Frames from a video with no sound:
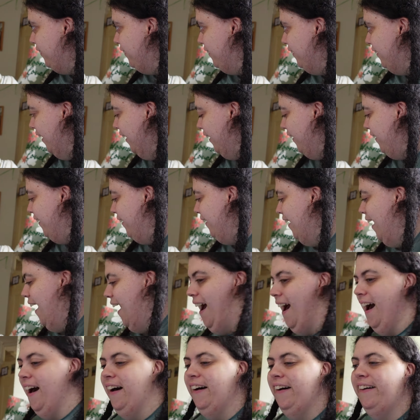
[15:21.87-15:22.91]
Good
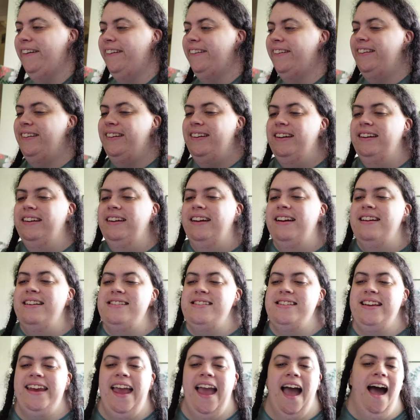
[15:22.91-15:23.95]
girl.
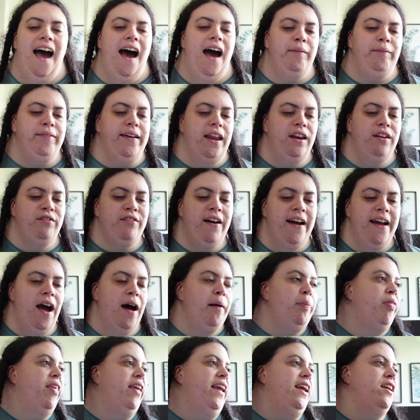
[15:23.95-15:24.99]
So yeah, I'm gonna write
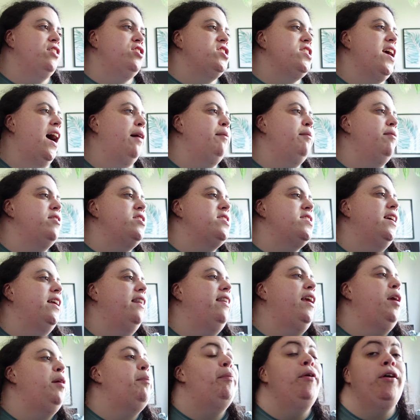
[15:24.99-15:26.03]
up the chapter,
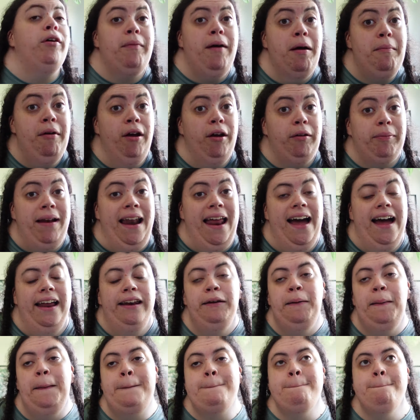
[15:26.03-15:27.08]
the book by book plan,
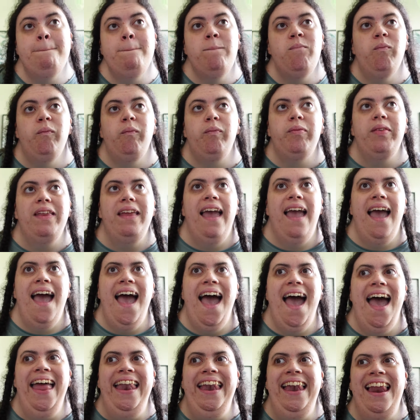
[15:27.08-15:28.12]

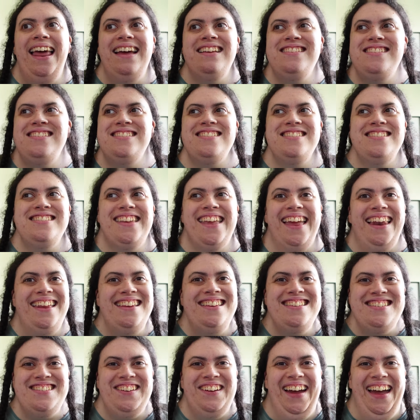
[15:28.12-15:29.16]
and let's just get
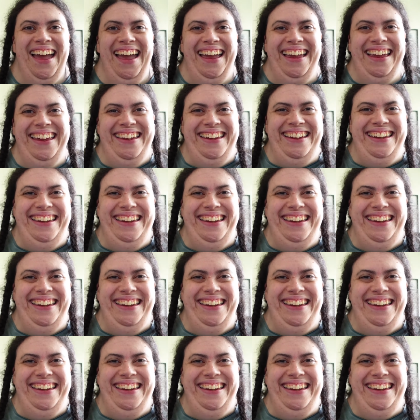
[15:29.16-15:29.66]
into it.